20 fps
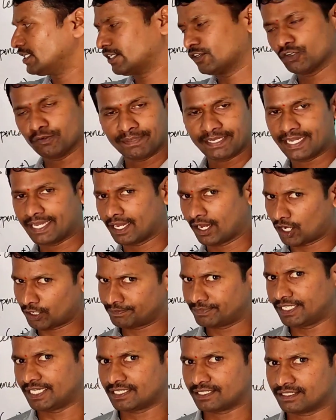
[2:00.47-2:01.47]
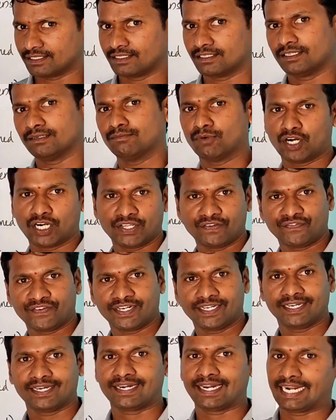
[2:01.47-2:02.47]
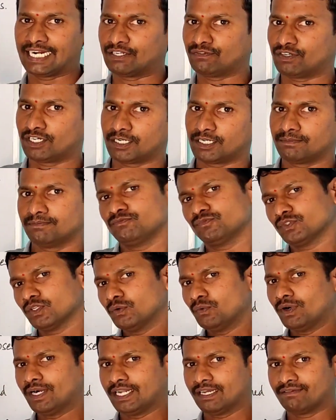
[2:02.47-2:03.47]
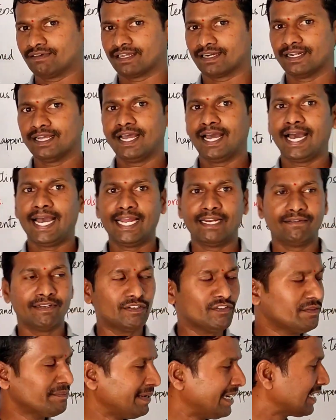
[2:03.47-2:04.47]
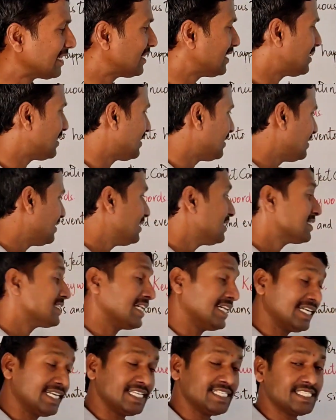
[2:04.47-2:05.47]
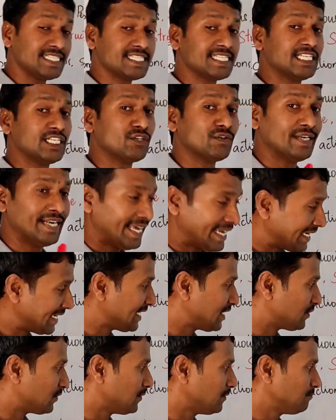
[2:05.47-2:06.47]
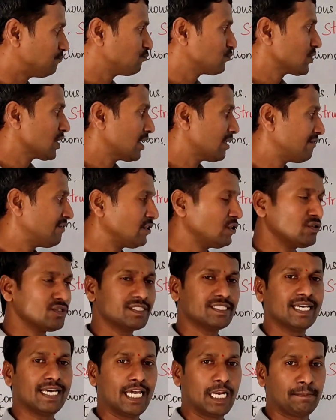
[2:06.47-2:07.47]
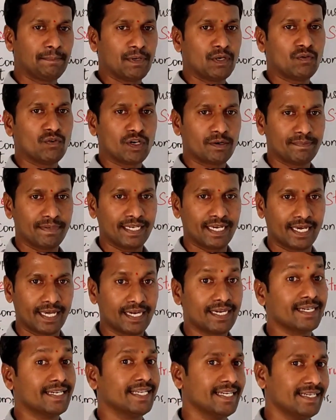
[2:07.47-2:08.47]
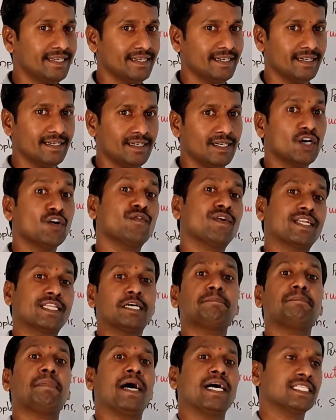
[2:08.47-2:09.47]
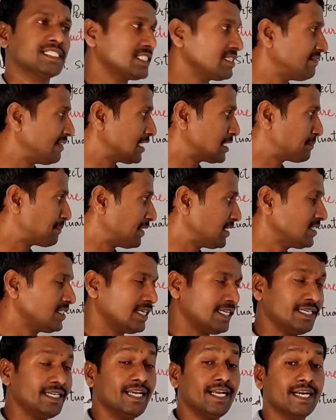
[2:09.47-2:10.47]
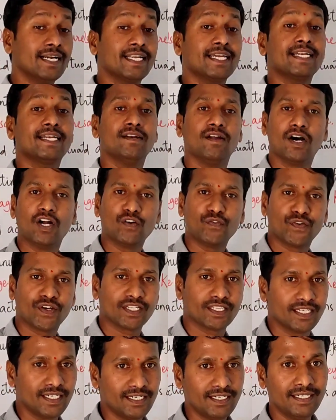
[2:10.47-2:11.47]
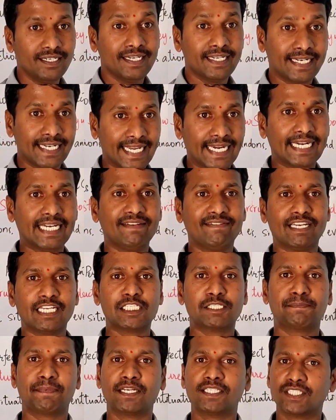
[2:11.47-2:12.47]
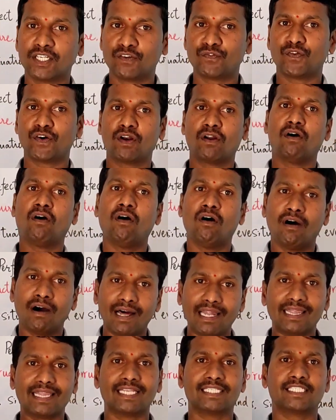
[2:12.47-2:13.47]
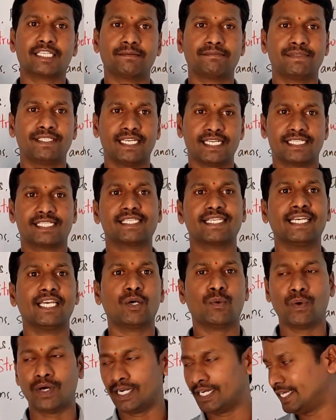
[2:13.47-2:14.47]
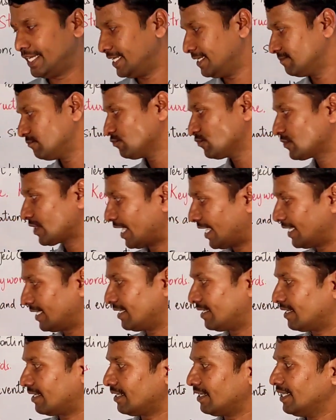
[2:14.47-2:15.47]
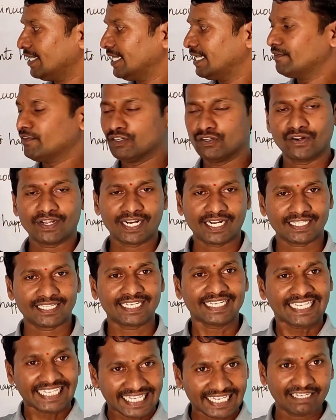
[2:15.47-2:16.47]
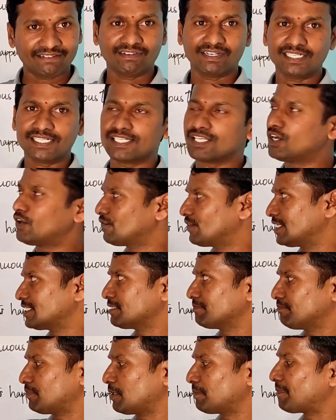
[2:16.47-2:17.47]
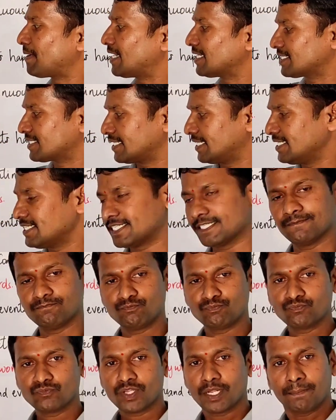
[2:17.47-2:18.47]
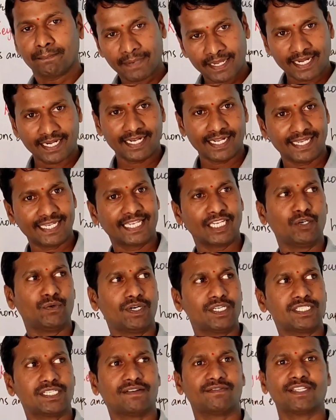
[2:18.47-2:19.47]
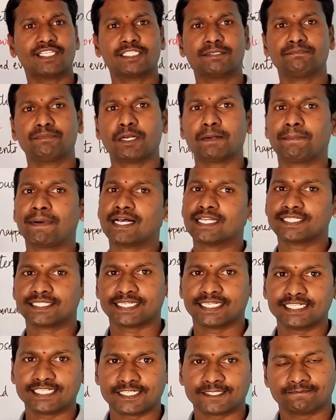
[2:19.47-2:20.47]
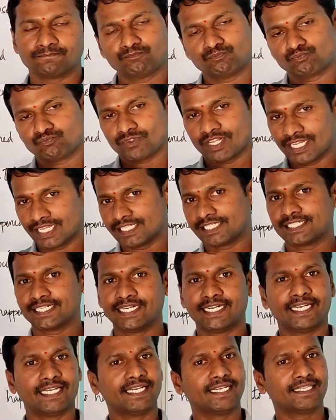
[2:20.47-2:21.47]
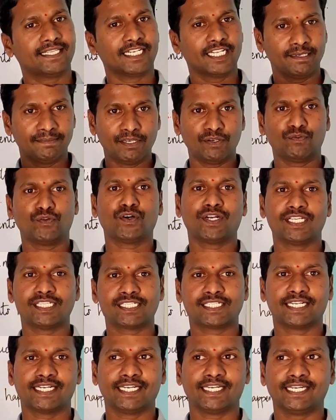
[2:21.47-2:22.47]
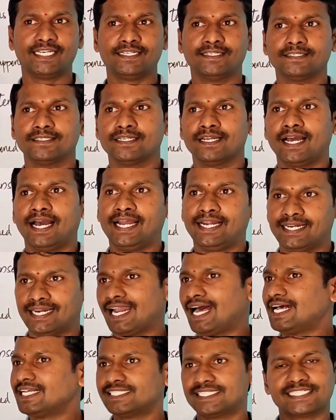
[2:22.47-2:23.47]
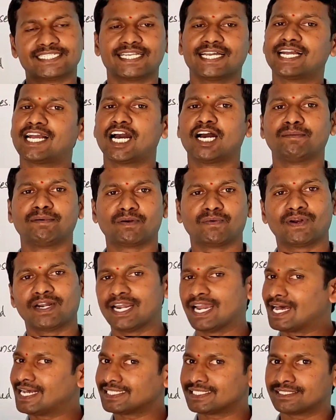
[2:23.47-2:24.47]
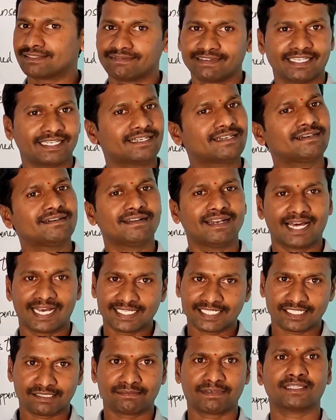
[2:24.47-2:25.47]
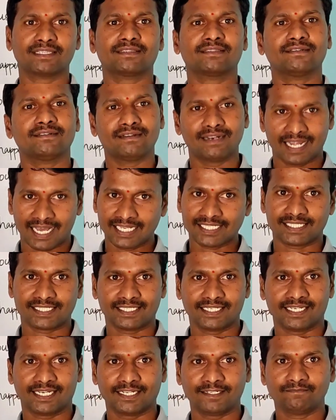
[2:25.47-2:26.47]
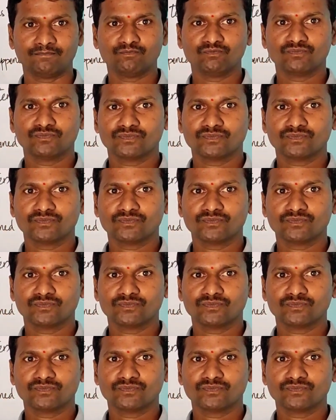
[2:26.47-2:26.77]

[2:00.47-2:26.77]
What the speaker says: it could be a object, modifier, adverb, whatever. And when we make the sentences into negative, we use the helping verb here, did, for the positive expression, did not for the negative expression, for all the subjects equally. And when you look at the keywords of the simple past tense, mainly keywords of the simple past tense: yesterday, the day before yesterday, and last is a common word: last week, last month, last year.